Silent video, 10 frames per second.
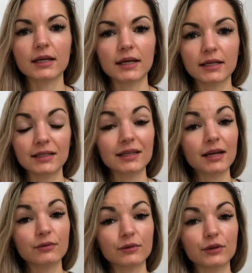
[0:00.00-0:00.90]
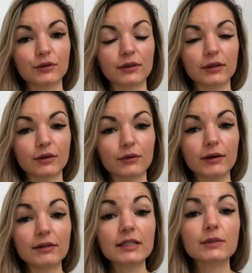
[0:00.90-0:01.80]
and the Saturn return in
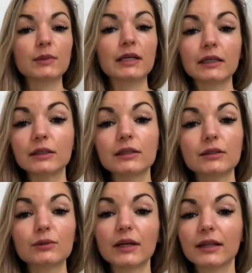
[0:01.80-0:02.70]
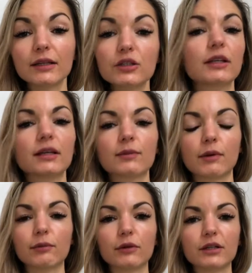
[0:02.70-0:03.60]
Aquarius because we are literally in the
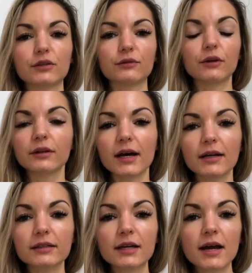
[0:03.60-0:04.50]
preparation for that.